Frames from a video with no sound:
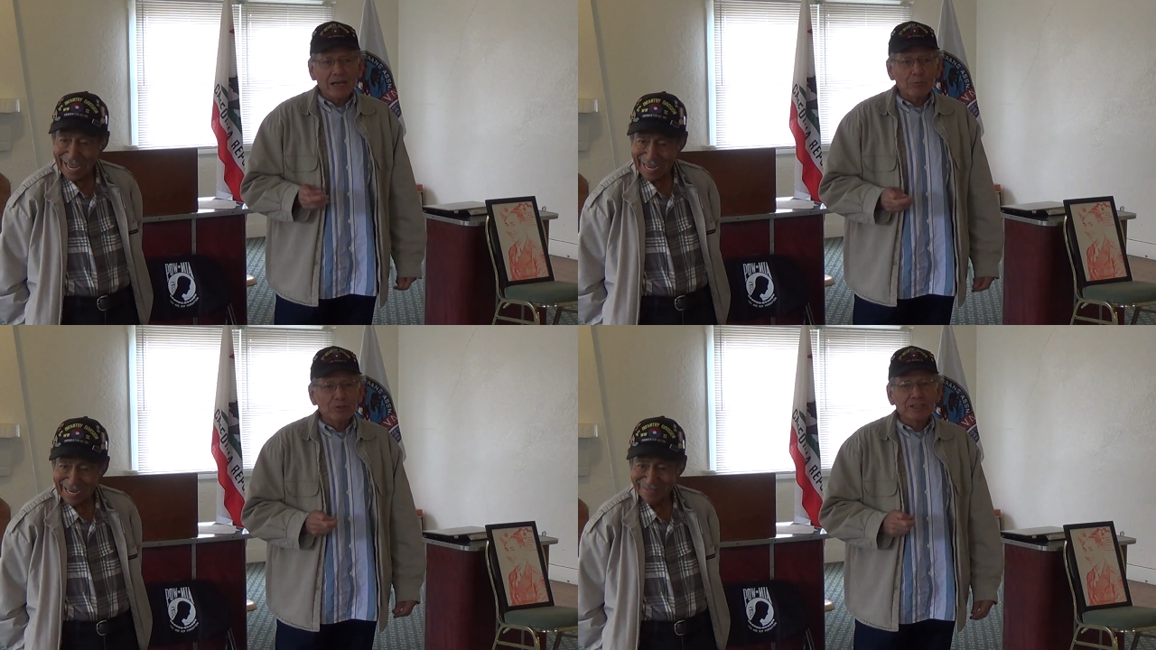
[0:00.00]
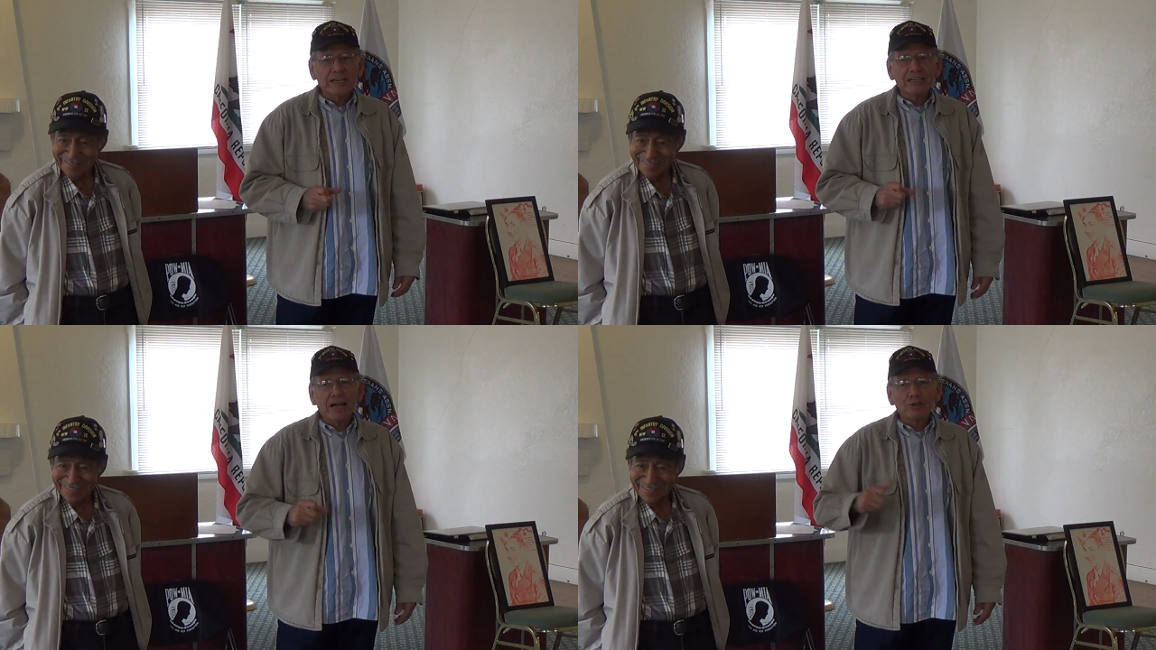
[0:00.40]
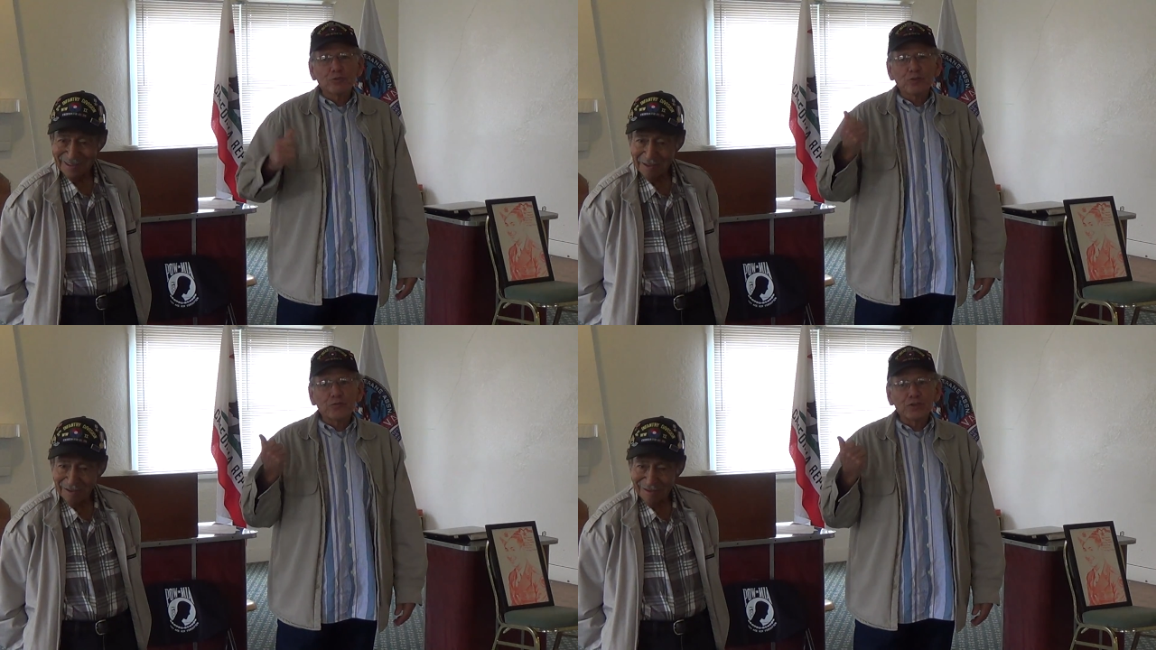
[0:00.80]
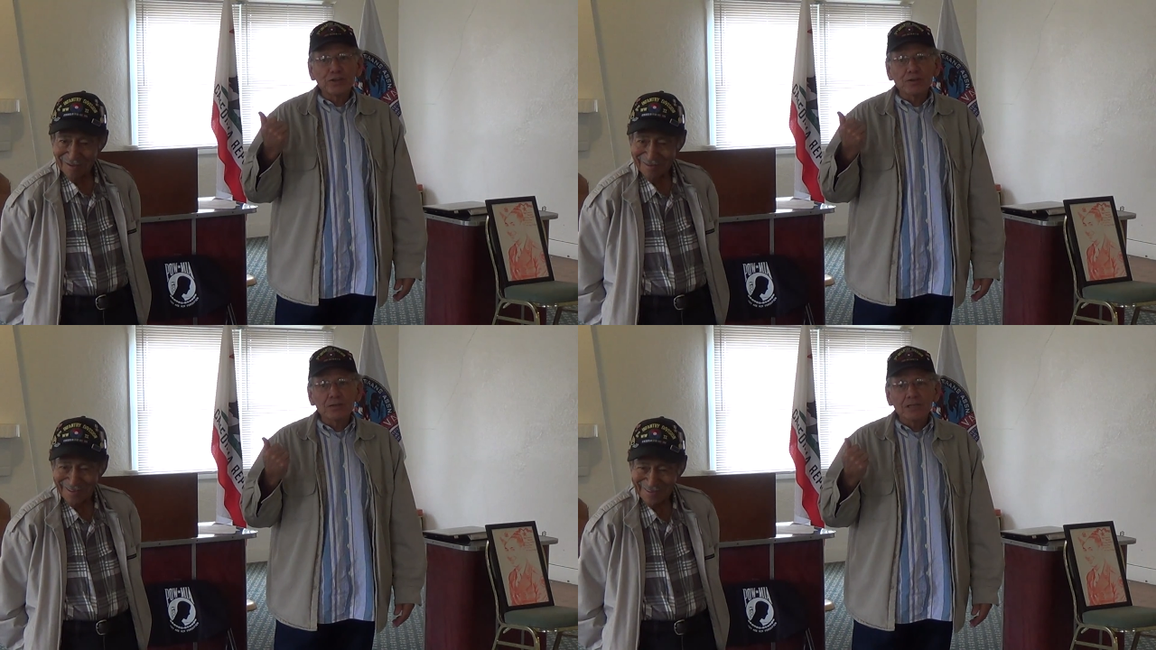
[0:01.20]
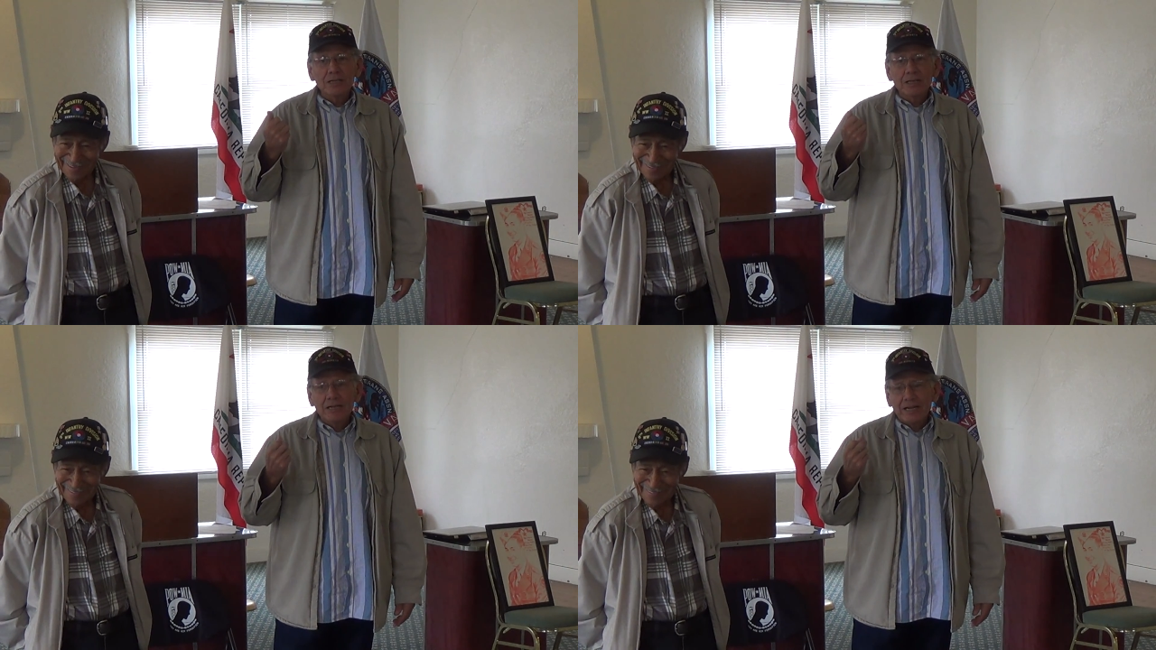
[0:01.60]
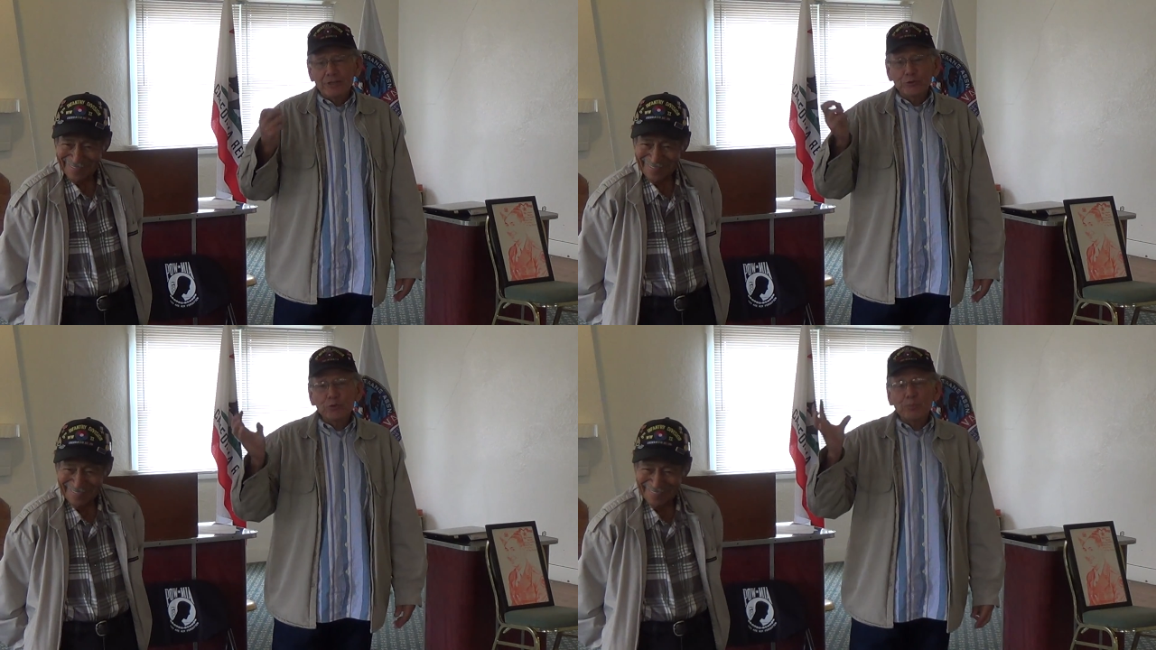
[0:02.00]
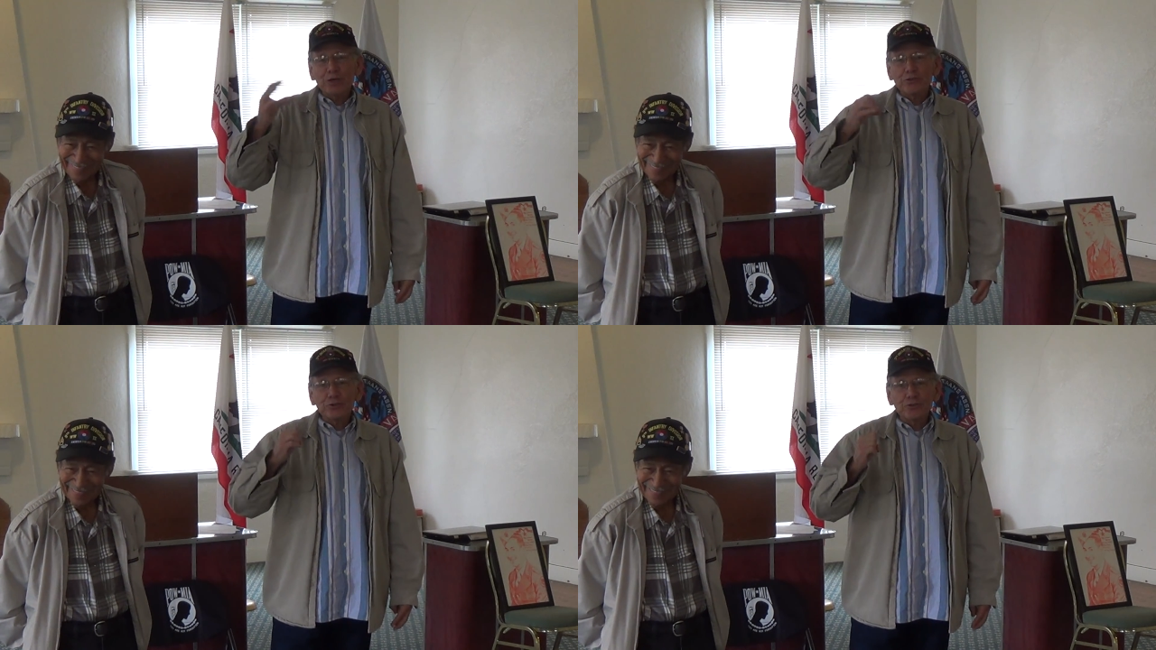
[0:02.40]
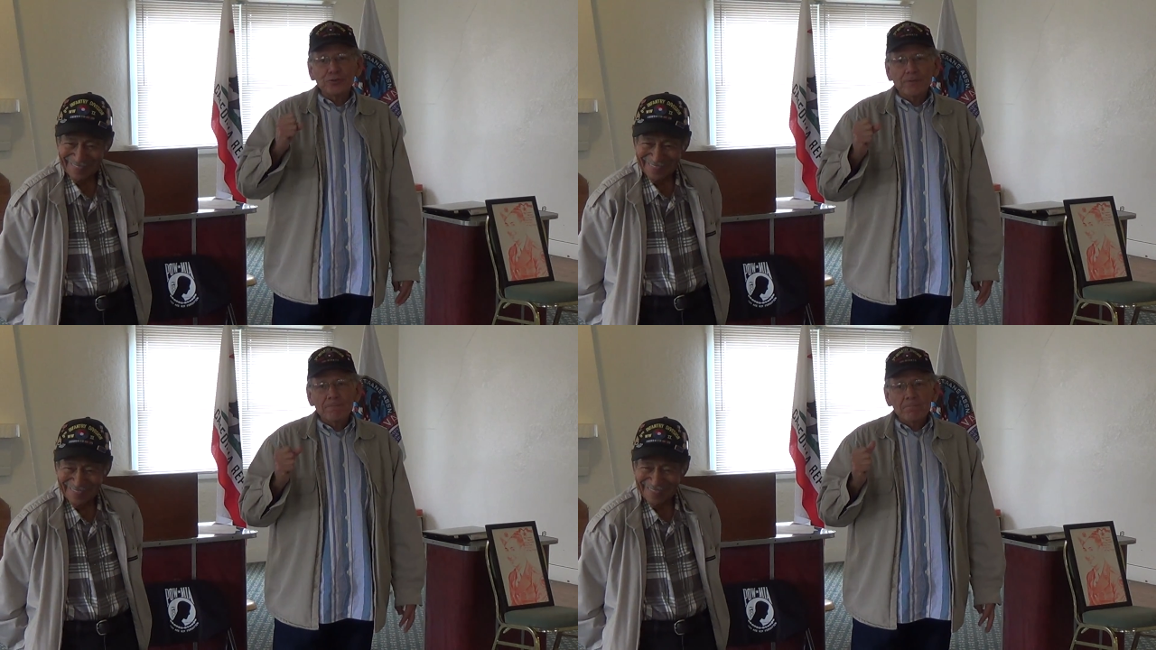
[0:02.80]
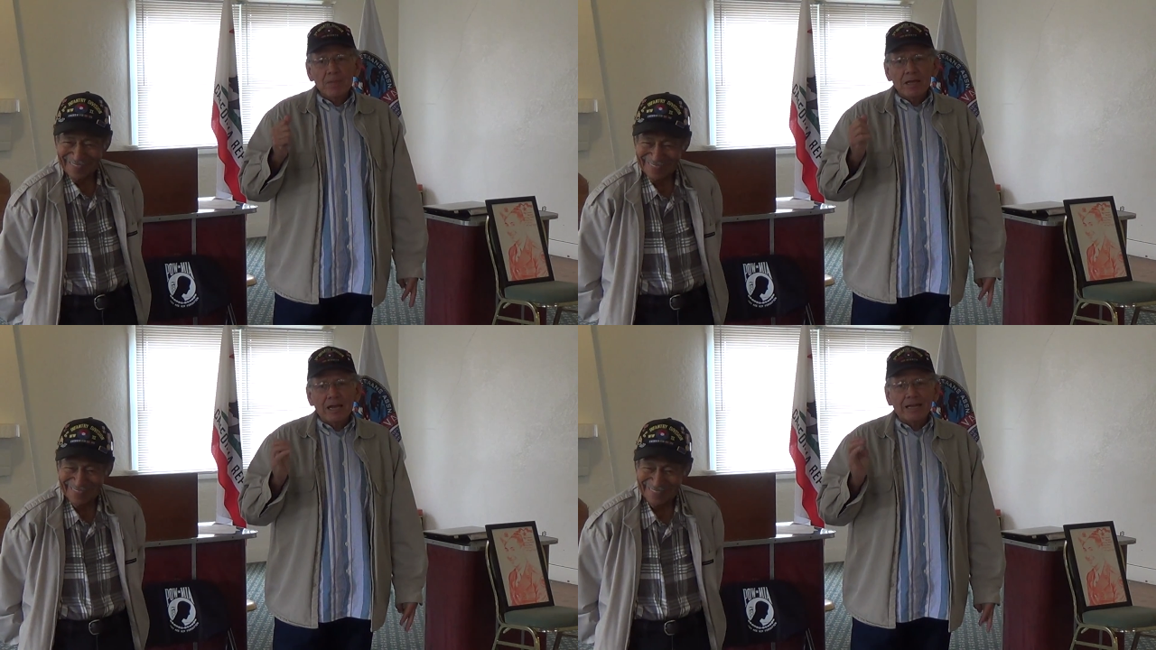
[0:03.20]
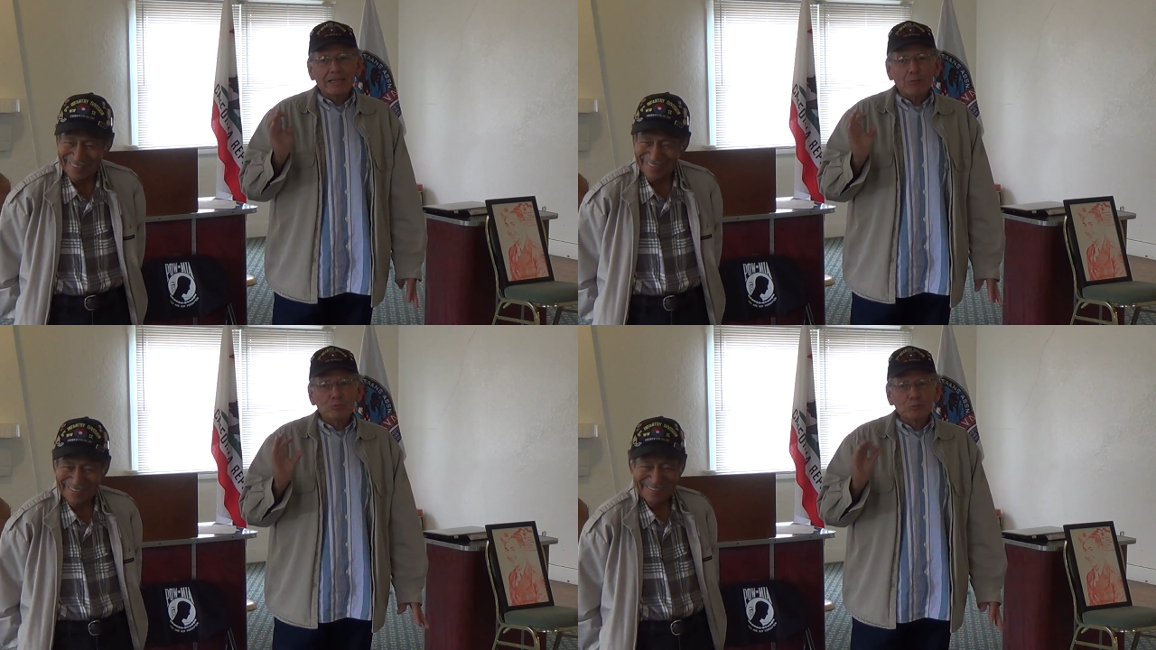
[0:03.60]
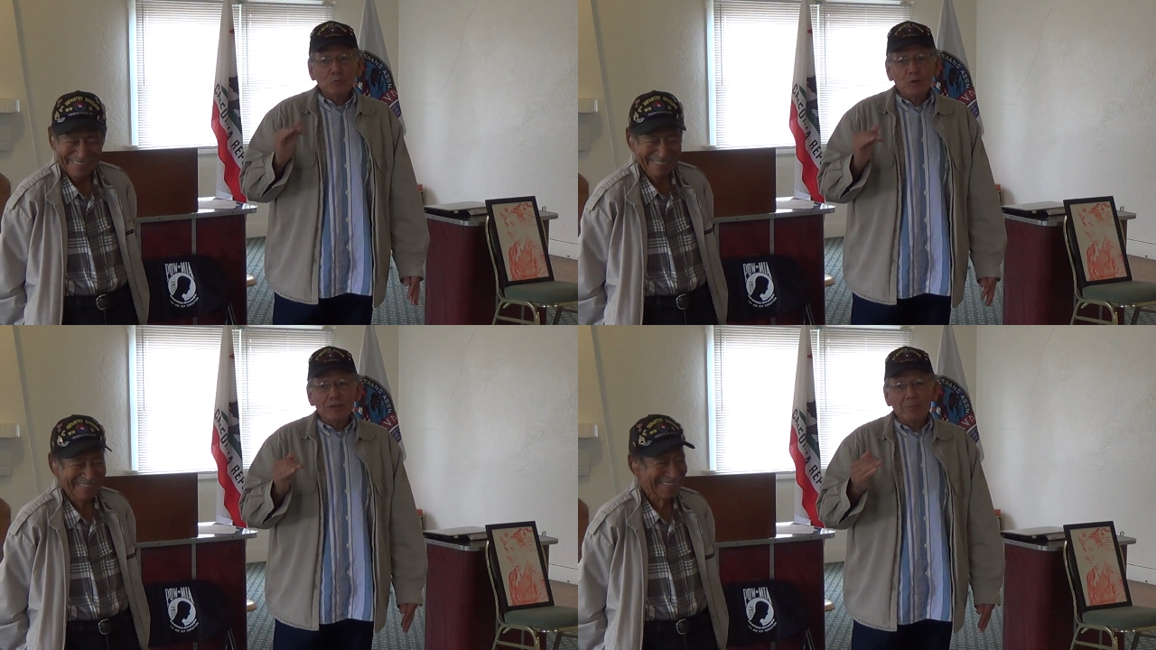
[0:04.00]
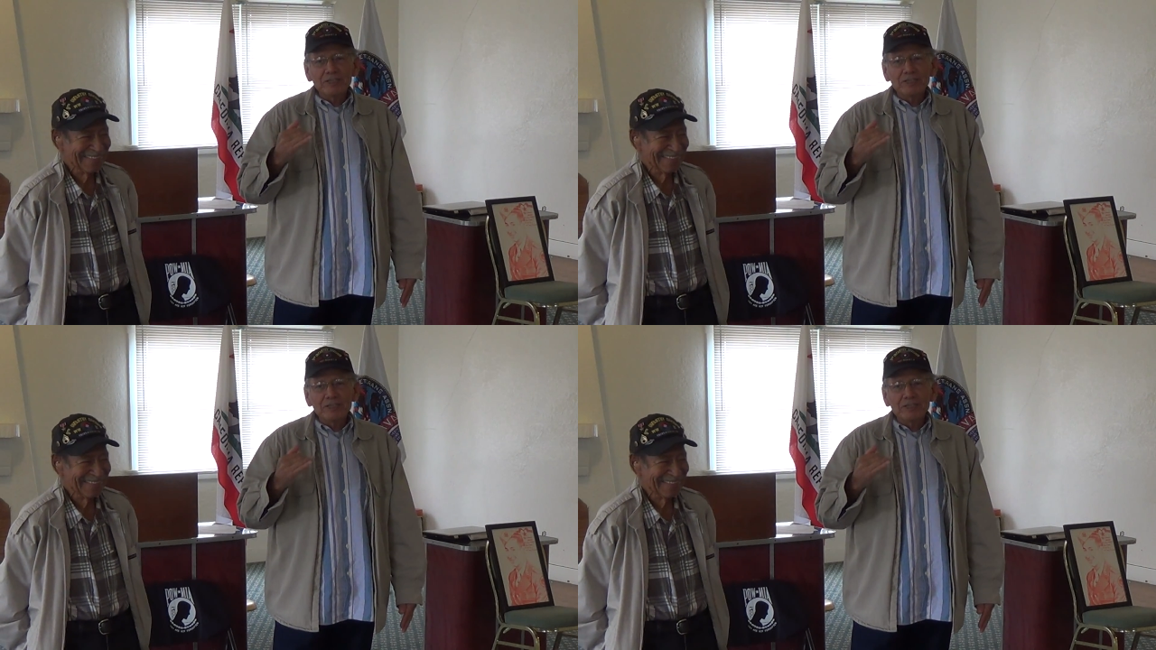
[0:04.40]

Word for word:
Speaker 1: I would take it out to the field and shoot pictures. And I, we were in the